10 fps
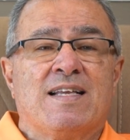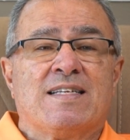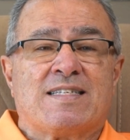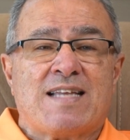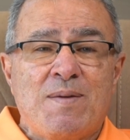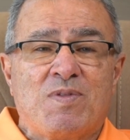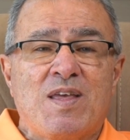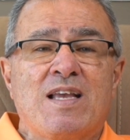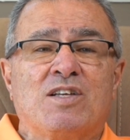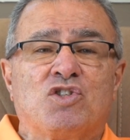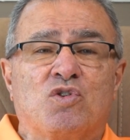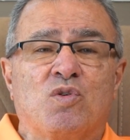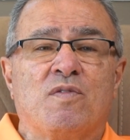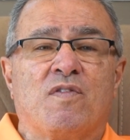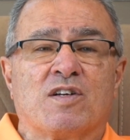Same thing is
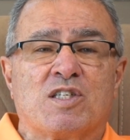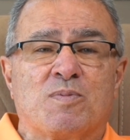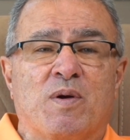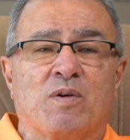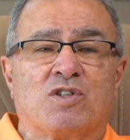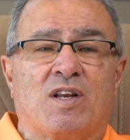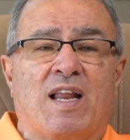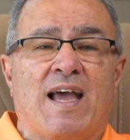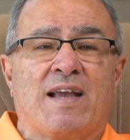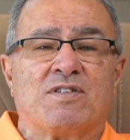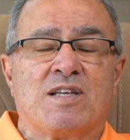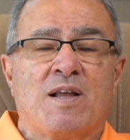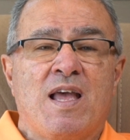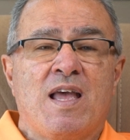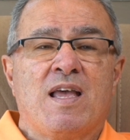true of our spiritual lives.
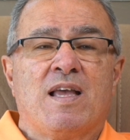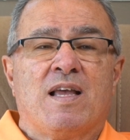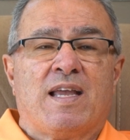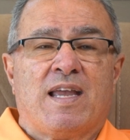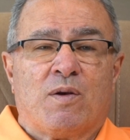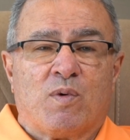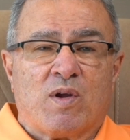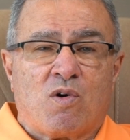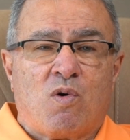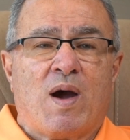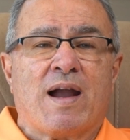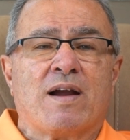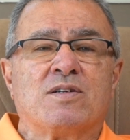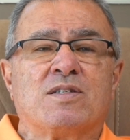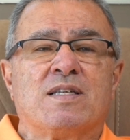It
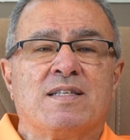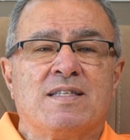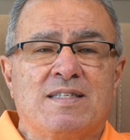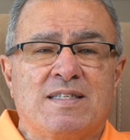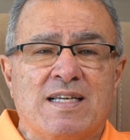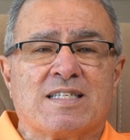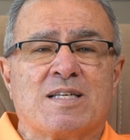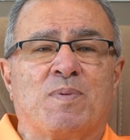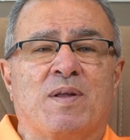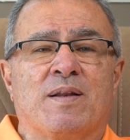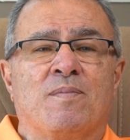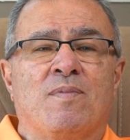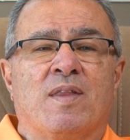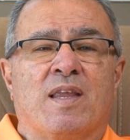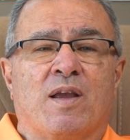requires discipline,
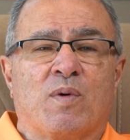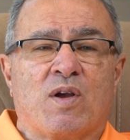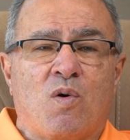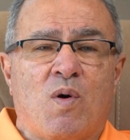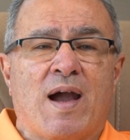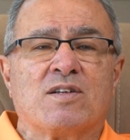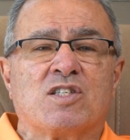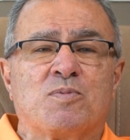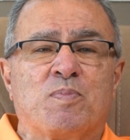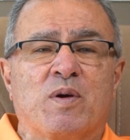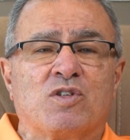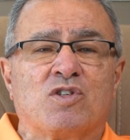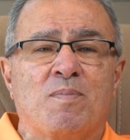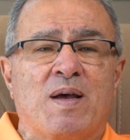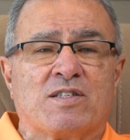it requires
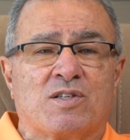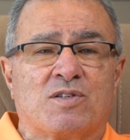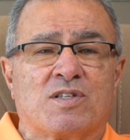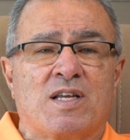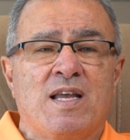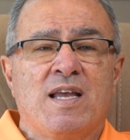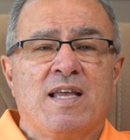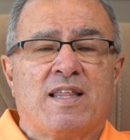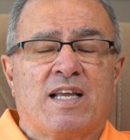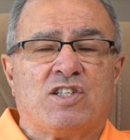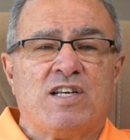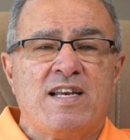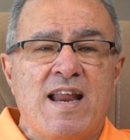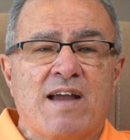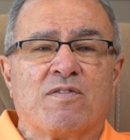spiritual muscles that you
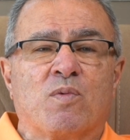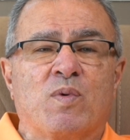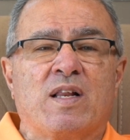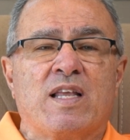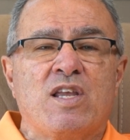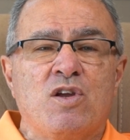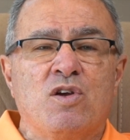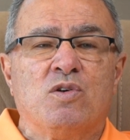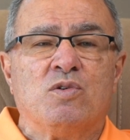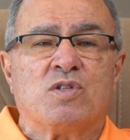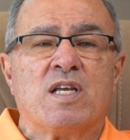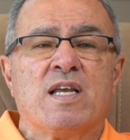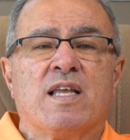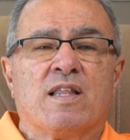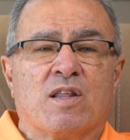never really use
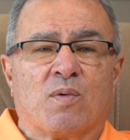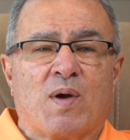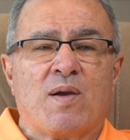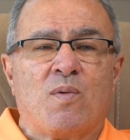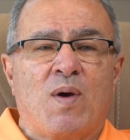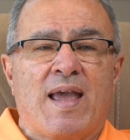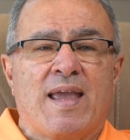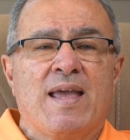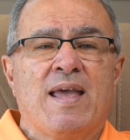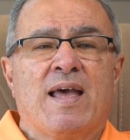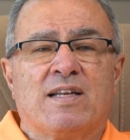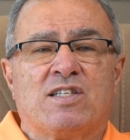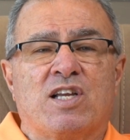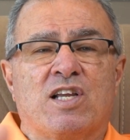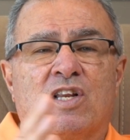the right way
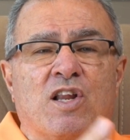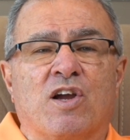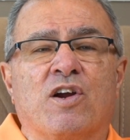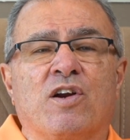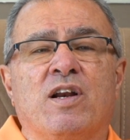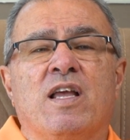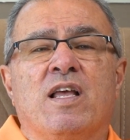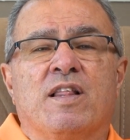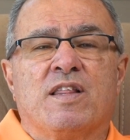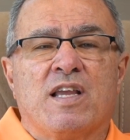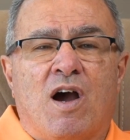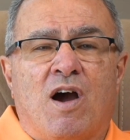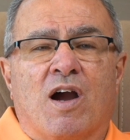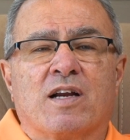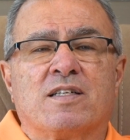until you learn the
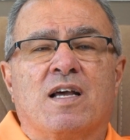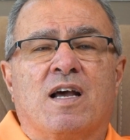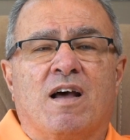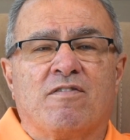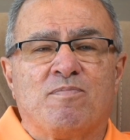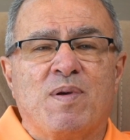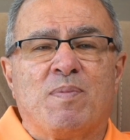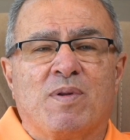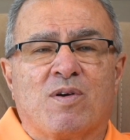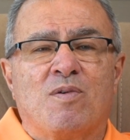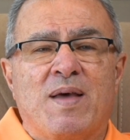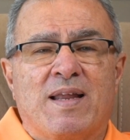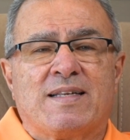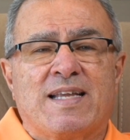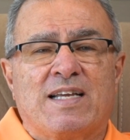art of biblical
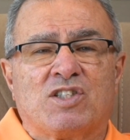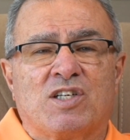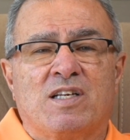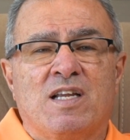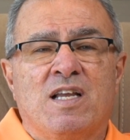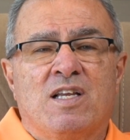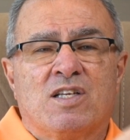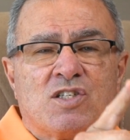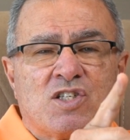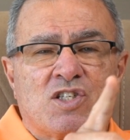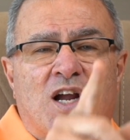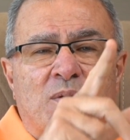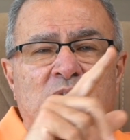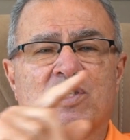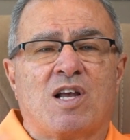meditation.
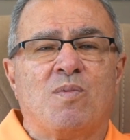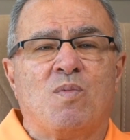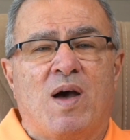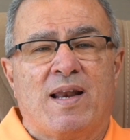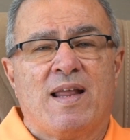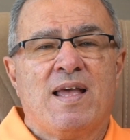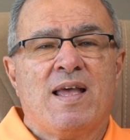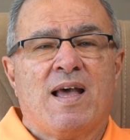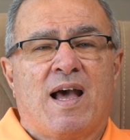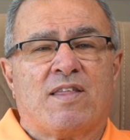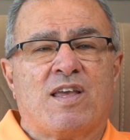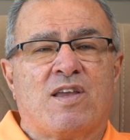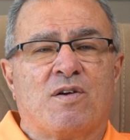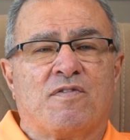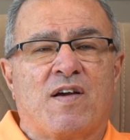Start with Psalm 1. I
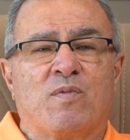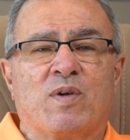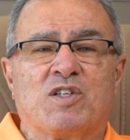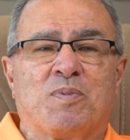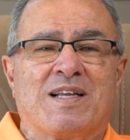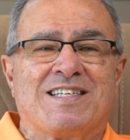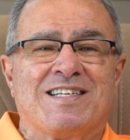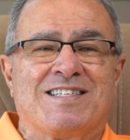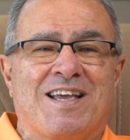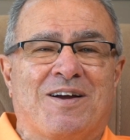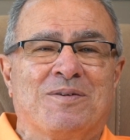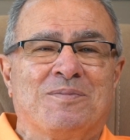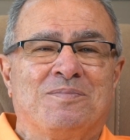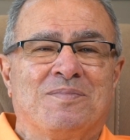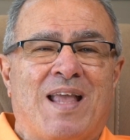think you'll find rich blessings there.
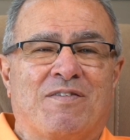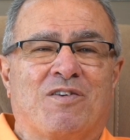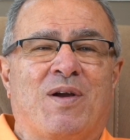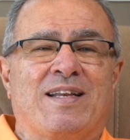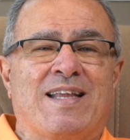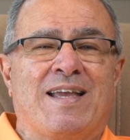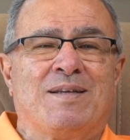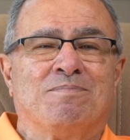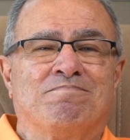Have a great day.